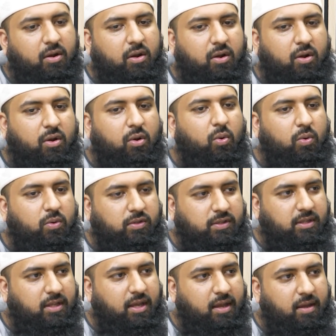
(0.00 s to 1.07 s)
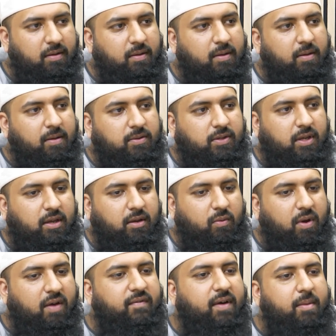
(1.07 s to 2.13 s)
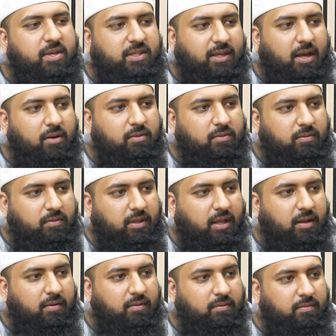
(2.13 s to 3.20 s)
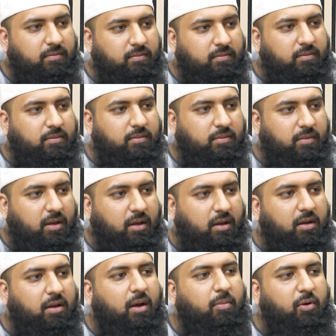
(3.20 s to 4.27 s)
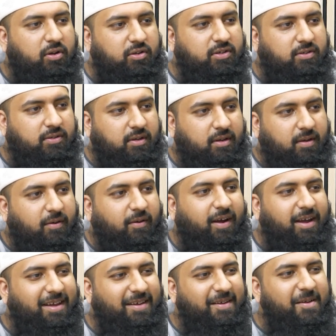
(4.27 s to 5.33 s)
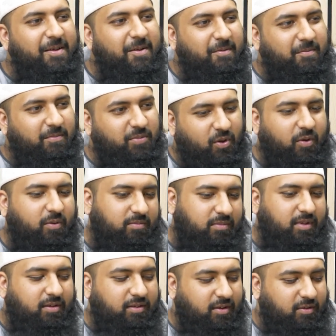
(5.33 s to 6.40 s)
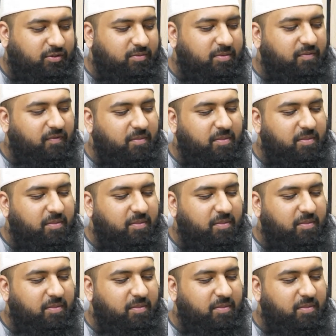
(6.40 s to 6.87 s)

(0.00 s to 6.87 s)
clause in there saying whatever I miss out, then apologies, right? So that should be for me.